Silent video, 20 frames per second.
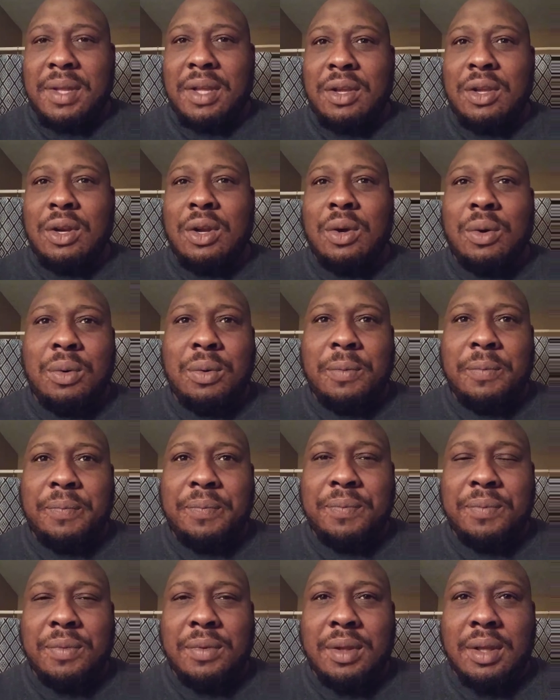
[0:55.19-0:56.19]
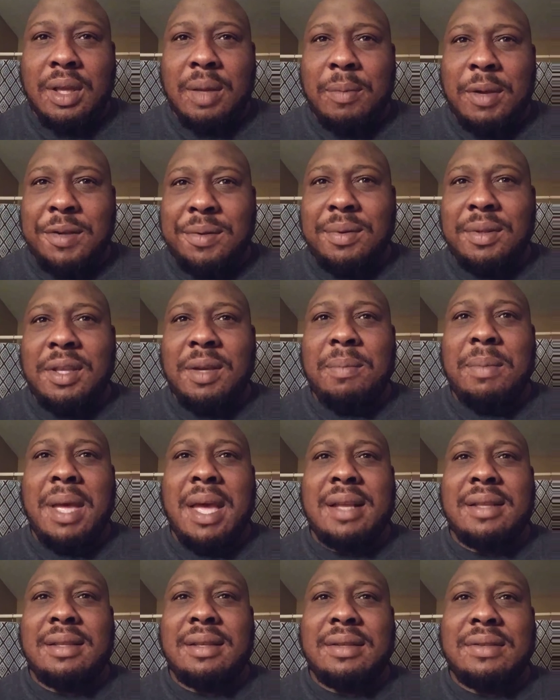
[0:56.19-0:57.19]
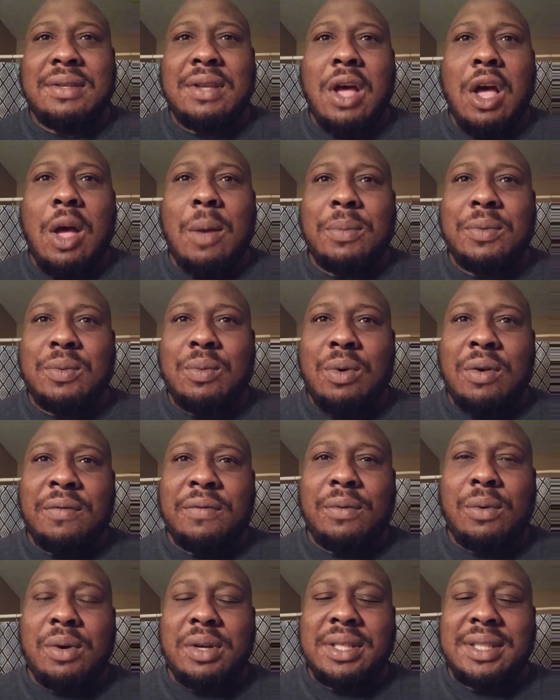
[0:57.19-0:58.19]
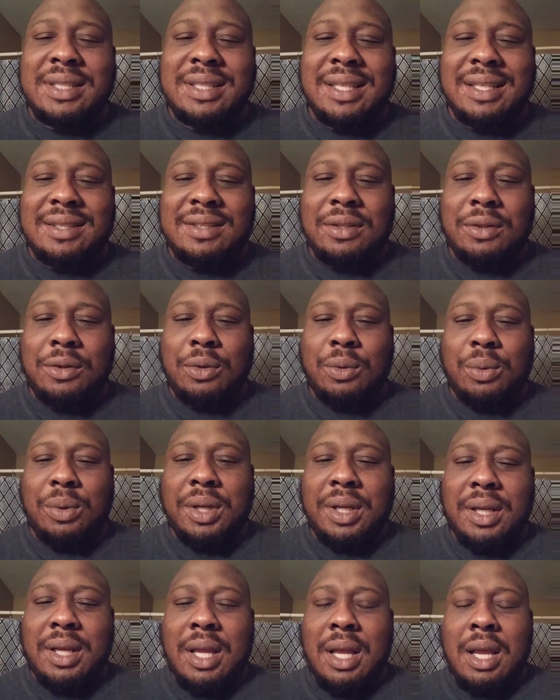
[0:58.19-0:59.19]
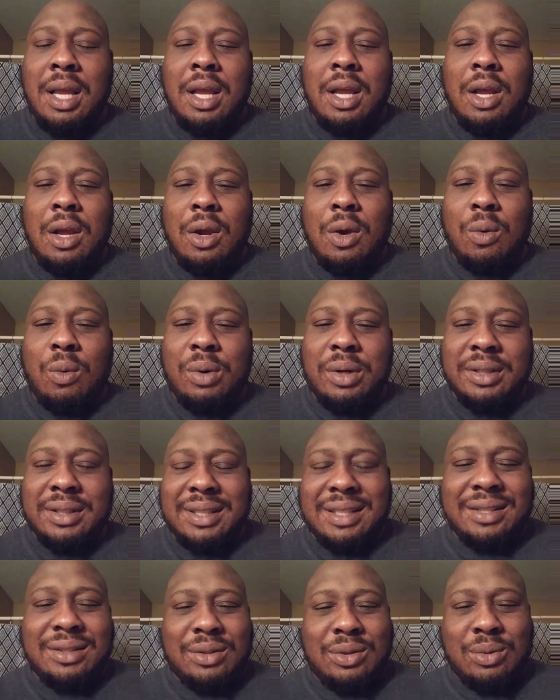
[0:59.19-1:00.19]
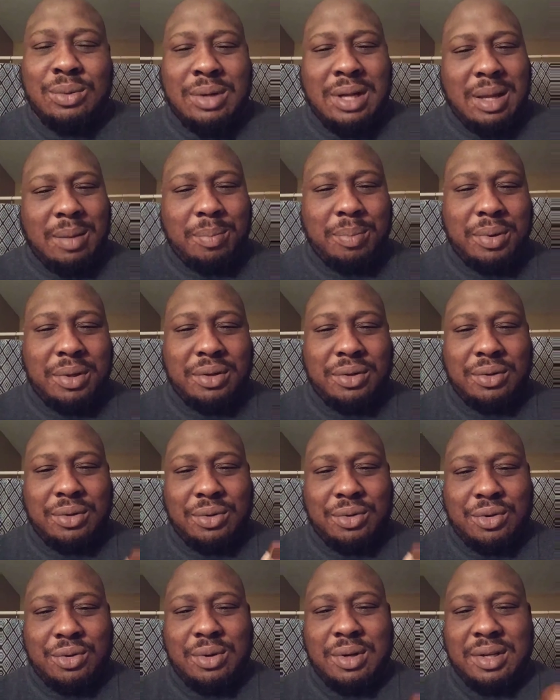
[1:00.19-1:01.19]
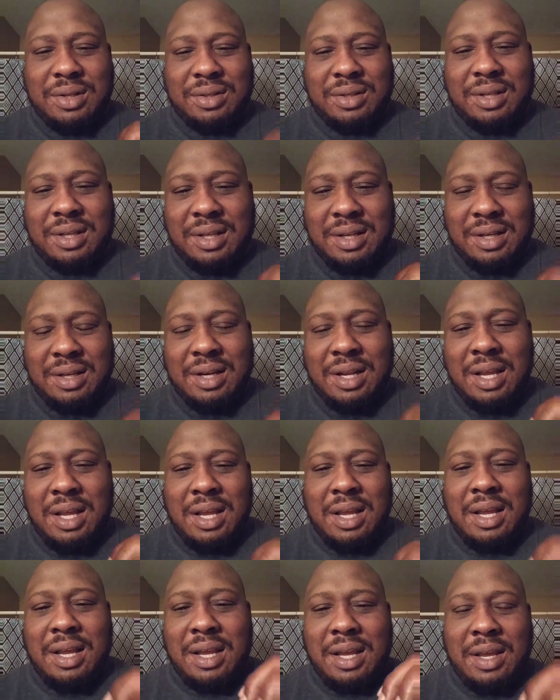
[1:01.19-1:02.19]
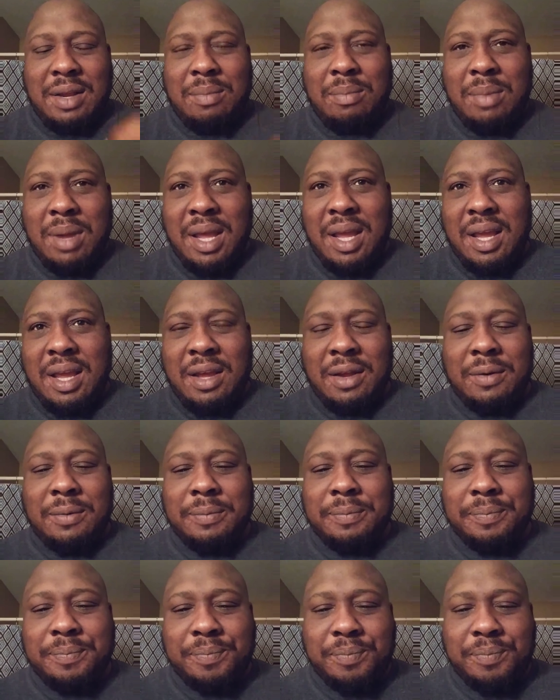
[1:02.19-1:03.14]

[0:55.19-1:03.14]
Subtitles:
You know, it makes you think back to Psalms 146 and 3, where it says, "Do not put your trust in man."